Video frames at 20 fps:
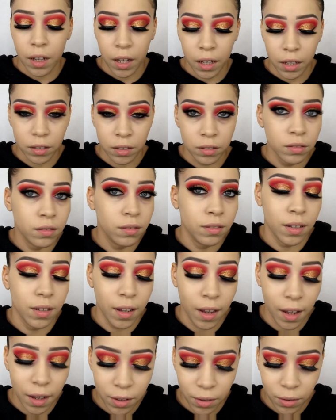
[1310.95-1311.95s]
and
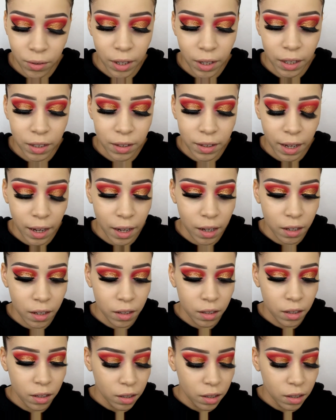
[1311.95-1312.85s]
I don't like that.